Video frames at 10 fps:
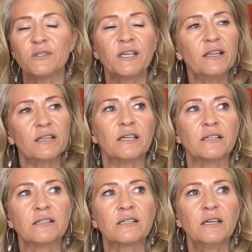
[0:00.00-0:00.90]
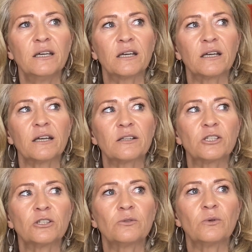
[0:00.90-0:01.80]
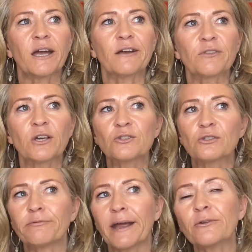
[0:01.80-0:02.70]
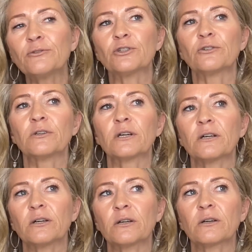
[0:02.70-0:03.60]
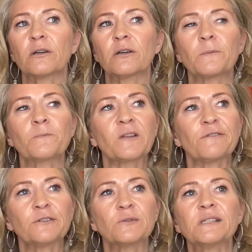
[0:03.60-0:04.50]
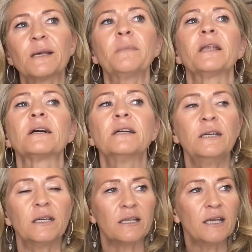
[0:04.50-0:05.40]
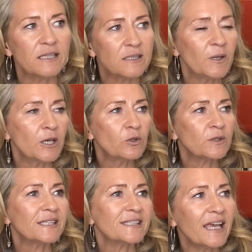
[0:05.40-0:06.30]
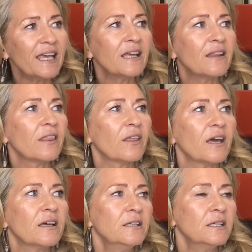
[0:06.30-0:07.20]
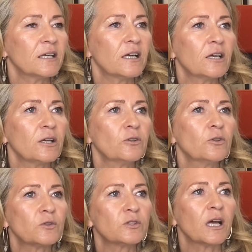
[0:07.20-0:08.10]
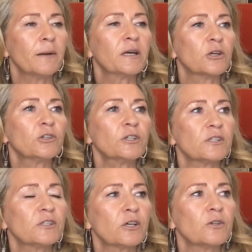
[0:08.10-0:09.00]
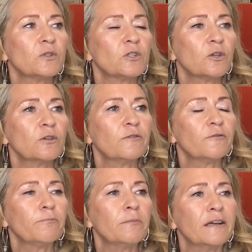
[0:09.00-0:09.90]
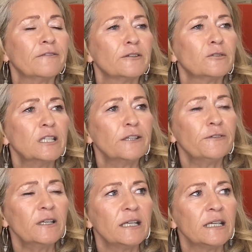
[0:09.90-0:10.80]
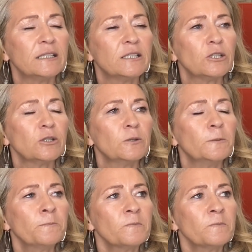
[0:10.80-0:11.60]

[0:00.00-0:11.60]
see things. To have those around you that feel similar. Yes, we are not saying that not to come across those who might feel differently to